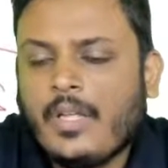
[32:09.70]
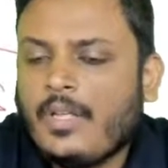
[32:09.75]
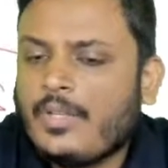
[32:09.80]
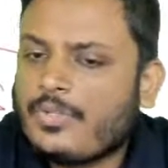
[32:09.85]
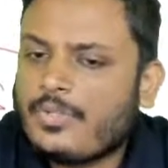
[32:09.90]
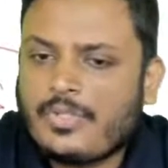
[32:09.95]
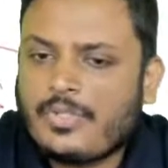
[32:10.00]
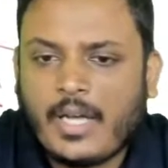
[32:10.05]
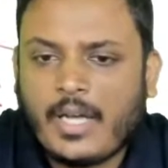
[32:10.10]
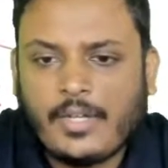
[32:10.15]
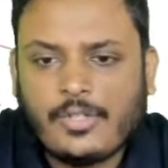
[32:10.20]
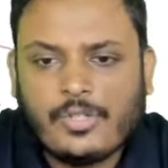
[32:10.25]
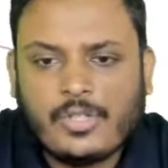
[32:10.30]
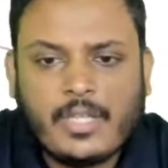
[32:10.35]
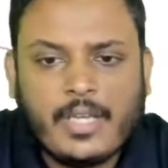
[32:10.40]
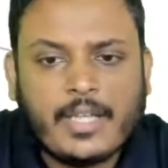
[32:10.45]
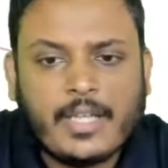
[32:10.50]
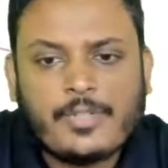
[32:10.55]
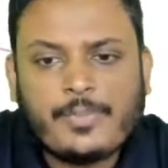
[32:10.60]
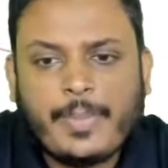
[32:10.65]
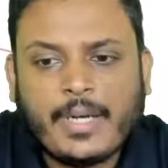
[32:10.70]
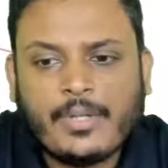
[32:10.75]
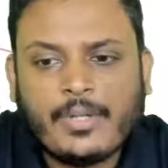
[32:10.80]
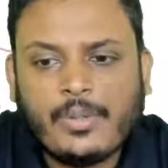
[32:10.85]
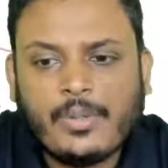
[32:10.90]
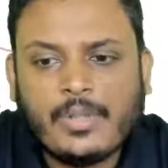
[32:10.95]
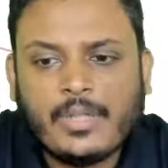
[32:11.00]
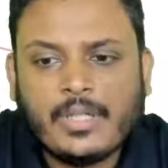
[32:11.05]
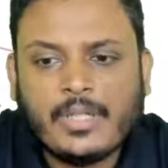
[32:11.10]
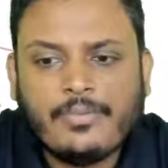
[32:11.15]
So Tajuddin expect
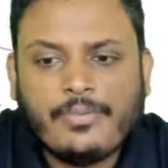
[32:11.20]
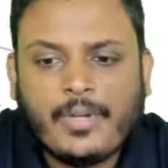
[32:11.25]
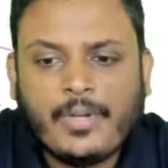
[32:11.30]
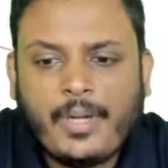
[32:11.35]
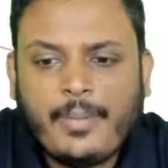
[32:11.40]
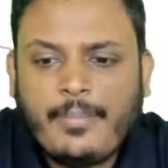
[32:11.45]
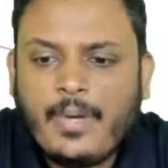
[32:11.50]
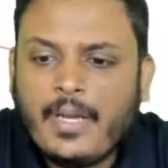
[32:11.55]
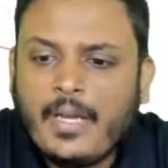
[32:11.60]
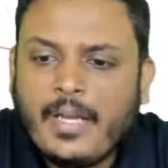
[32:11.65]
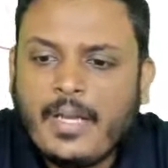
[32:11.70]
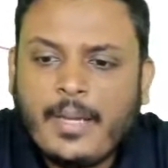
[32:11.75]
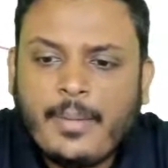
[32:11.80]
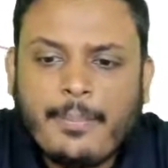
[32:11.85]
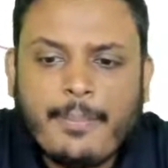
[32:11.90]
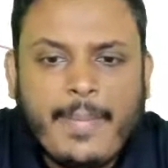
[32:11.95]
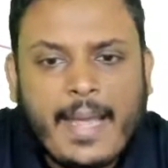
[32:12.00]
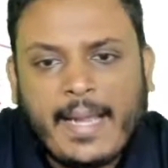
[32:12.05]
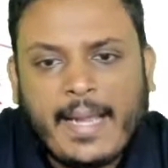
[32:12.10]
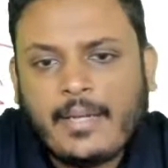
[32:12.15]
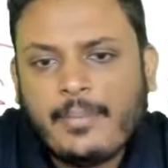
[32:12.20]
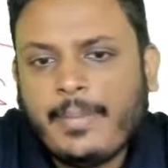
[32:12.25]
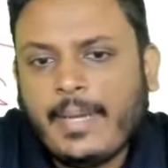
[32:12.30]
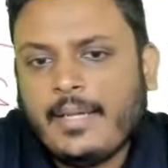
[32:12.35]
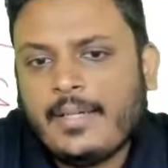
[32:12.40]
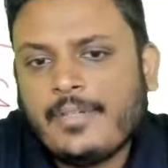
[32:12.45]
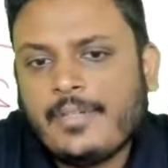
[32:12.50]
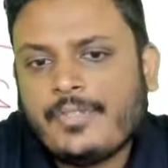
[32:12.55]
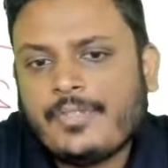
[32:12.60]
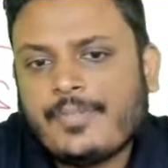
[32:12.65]
to confirm bank
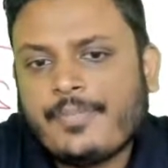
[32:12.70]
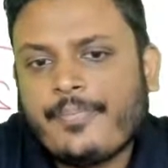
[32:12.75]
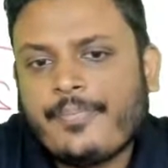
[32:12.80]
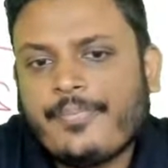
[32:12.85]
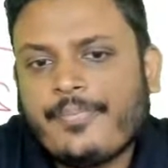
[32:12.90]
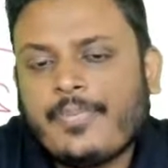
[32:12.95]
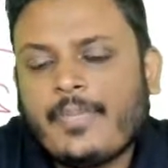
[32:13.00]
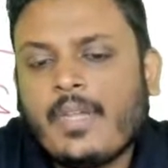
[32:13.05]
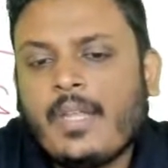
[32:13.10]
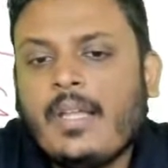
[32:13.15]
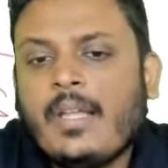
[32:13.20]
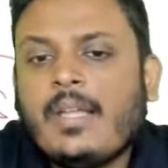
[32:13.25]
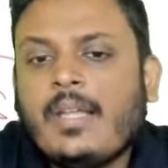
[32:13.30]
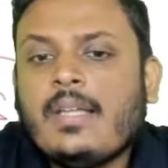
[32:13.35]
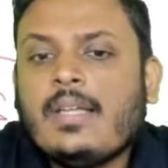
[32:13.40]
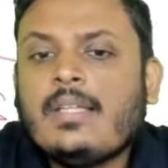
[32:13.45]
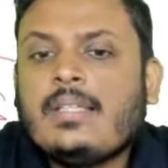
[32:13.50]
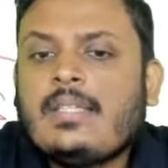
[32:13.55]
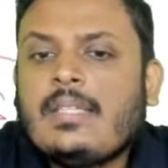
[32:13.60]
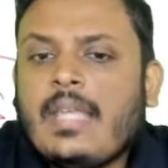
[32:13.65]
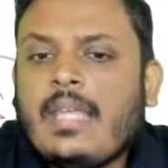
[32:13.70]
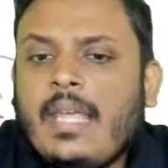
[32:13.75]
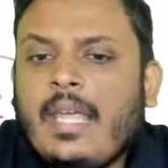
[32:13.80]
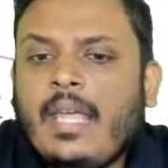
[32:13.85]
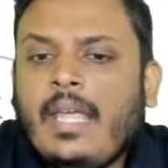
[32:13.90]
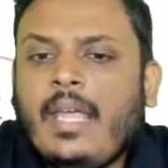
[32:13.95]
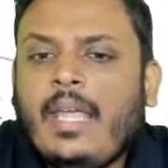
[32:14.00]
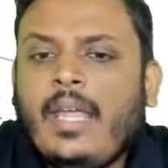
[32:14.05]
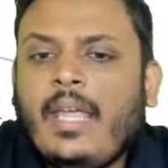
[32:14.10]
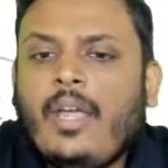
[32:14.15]
balance.
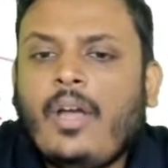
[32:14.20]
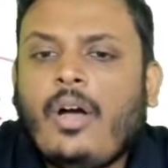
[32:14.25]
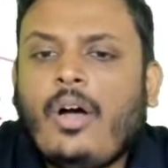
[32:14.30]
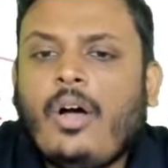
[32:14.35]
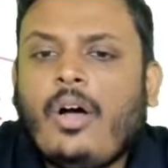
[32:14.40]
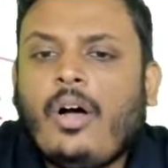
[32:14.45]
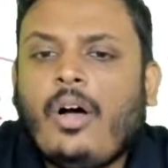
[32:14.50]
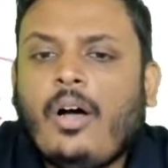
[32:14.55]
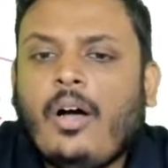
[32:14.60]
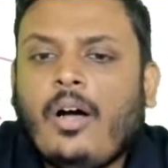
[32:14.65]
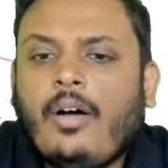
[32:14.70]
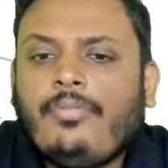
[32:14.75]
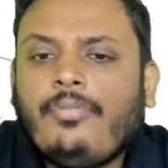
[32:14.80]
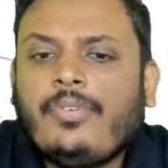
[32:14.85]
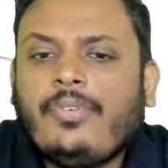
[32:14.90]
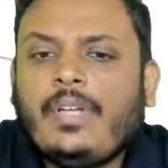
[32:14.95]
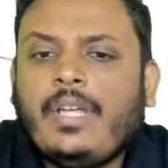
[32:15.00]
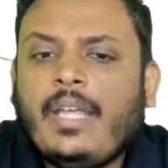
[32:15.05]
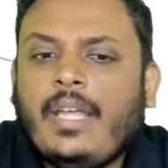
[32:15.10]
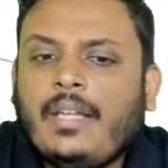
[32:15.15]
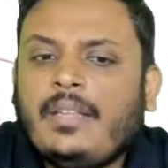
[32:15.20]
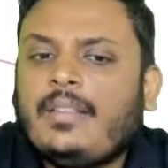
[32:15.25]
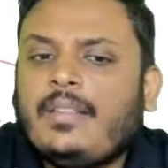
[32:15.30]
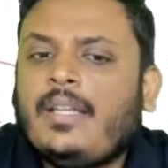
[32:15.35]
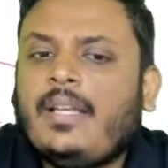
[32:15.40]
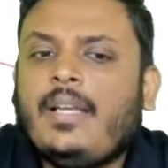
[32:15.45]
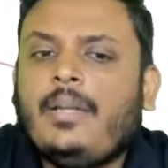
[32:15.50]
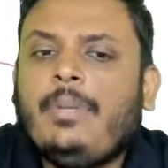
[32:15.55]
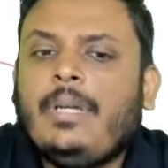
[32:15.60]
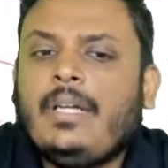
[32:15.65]
CEO of
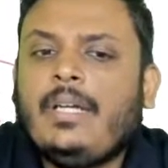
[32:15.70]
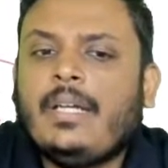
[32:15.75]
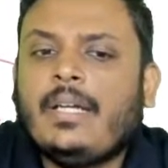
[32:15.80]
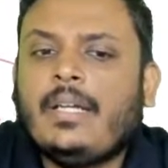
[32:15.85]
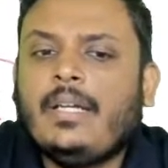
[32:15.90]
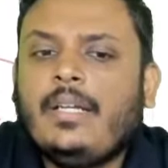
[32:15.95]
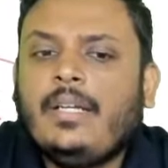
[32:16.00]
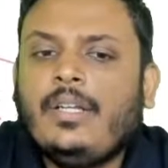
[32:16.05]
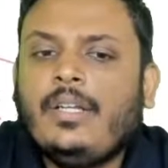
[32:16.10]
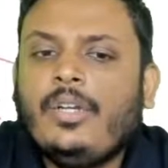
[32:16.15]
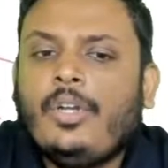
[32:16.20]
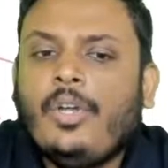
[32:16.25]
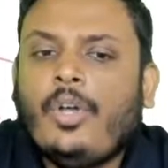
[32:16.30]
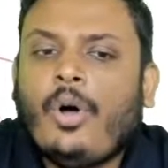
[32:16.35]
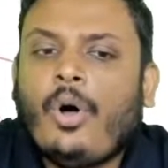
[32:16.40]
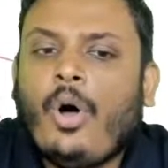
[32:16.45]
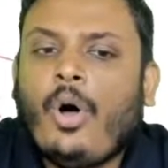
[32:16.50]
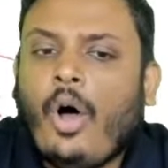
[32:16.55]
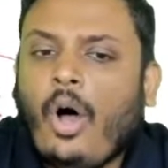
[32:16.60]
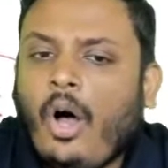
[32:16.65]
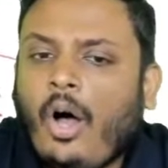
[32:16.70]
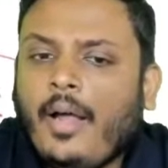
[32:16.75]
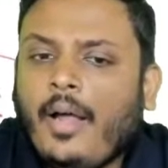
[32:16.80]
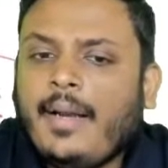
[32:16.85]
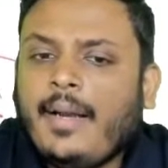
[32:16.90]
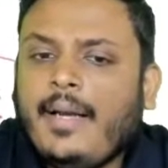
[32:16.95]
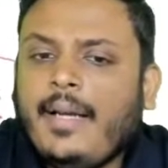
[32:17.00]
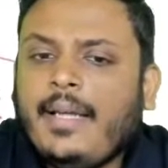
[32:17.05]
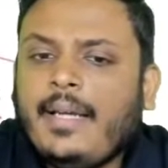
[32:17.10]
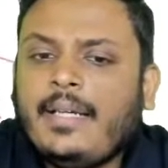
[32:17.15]
Kirti Limited
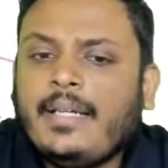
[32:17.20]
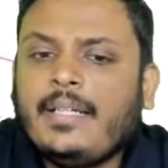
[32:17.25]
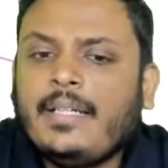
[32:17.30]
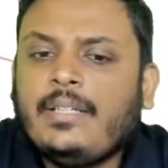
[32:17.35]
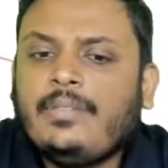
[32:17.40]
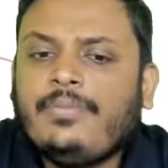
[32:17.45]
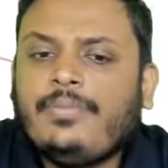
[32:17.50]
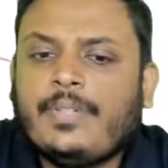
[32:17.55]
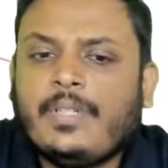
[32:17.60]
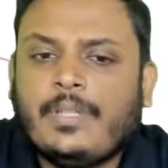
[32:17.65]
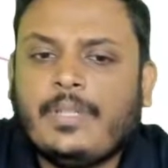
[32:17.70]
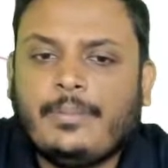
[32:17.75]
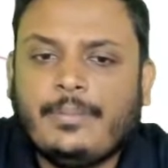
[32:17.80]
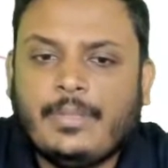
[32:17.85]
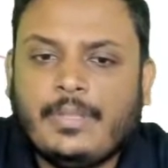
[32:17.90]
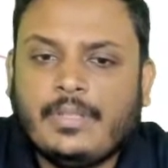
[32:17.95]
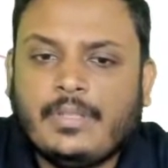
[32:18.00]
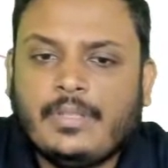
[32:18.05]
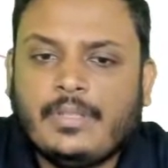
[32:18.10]
orally confirmed